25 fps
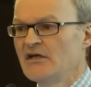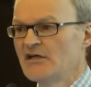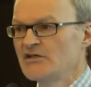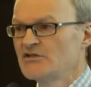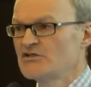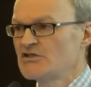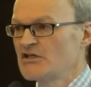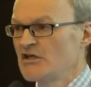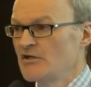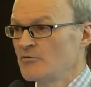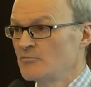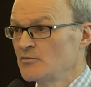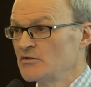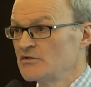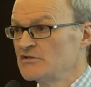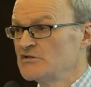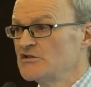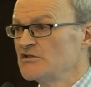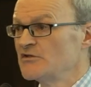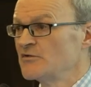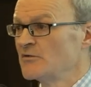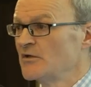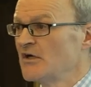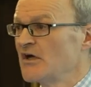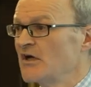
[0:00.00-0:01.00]
she would
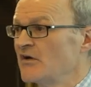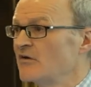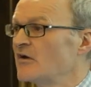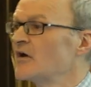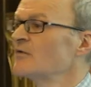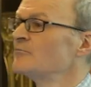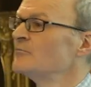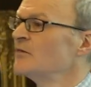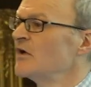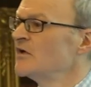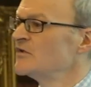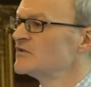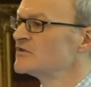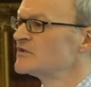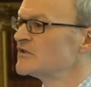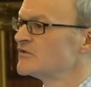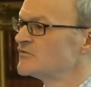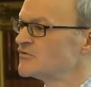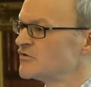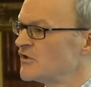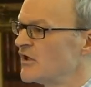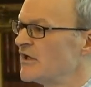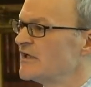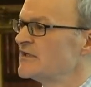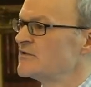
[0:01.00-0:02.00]
do her utmost to
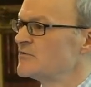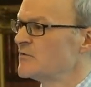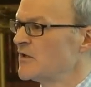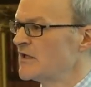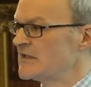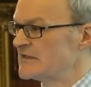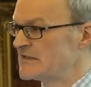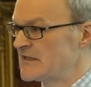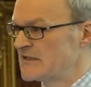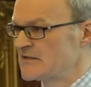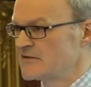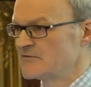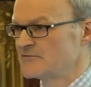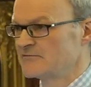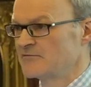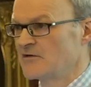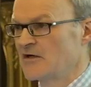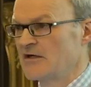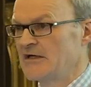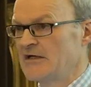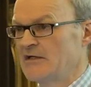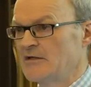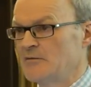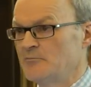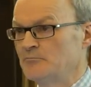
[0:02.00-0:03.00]
try to
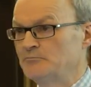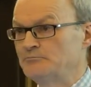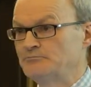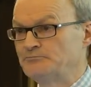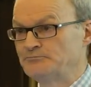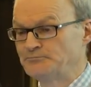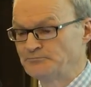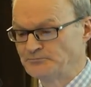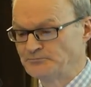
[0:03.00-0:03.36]
identify him.